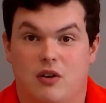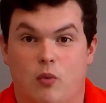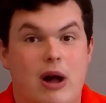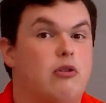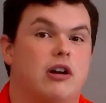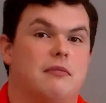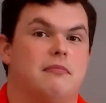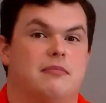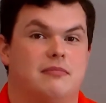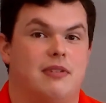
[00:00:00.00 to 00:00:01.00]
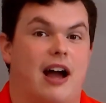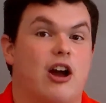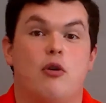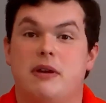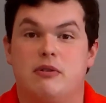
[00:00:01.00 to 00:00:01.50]
Welcome. I
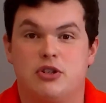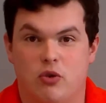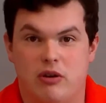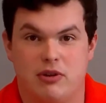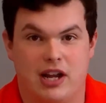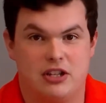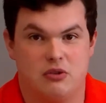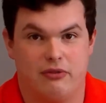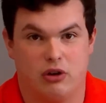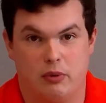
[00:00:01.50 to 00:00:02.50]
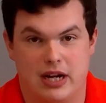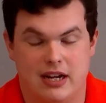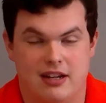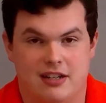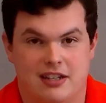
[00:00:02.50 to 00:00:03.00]
hope you enjoy what I do every
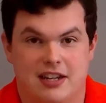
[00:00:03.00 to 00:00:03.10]
week.